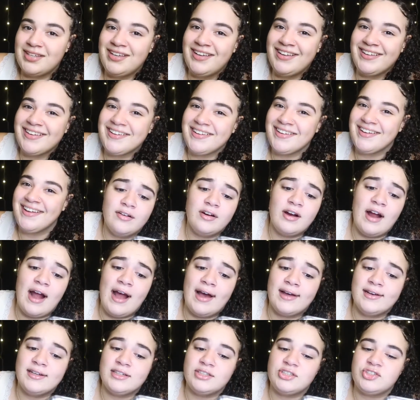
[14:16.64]
Ever
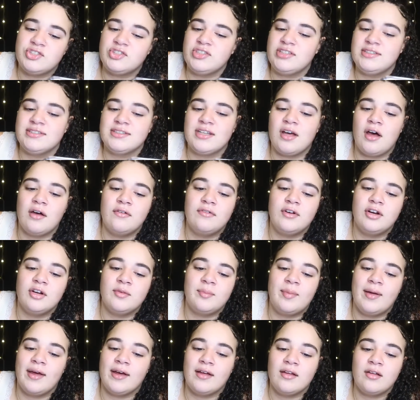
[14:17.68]
had a cheese
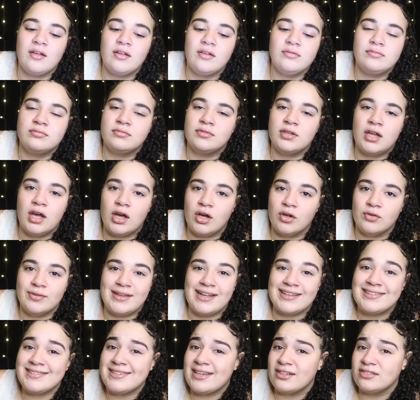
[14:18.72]
covered pickle? No,
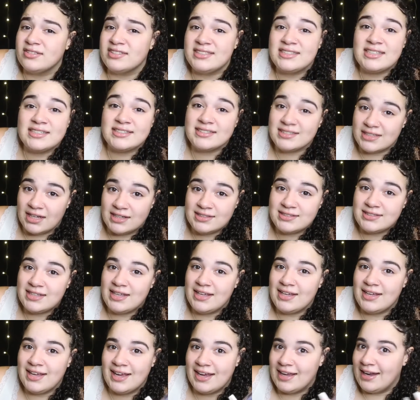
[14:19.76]
that sounds
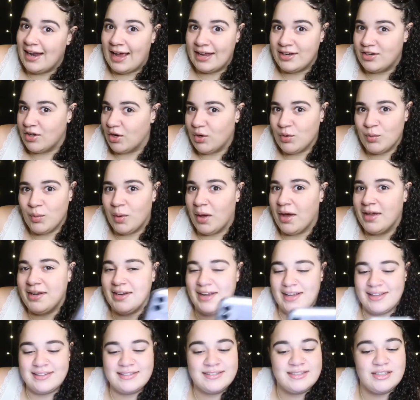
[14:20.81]
disgusting and I don't want
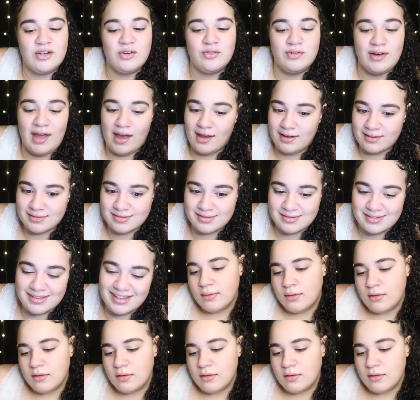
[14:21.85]
it. So next.